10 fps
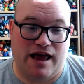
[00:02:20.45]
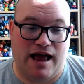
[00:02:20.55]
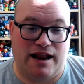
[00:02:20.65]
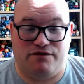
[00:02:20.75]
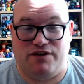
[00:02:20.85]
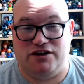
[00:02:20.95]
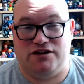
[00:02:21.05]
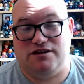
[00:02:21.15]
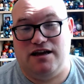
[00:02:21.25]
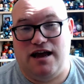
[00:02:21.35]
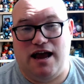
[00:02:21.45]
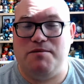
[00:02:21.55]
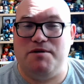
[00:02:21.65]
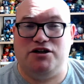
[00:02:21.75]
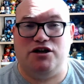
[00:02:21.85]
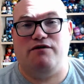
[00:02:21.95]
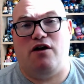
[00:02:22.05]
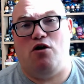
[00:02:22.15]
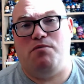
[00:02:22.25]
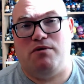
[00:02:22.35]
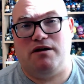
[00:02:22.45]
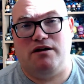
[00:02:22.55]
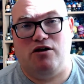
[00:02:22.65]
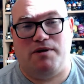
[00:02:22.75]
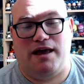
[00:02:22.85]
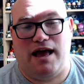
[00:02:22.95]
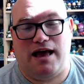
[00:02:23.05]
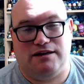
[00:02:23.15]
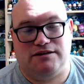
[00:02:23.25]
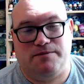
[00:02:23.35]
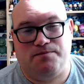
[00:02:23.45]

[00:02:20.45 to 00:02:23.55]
and it features an image of Obi-Wan Kenobi as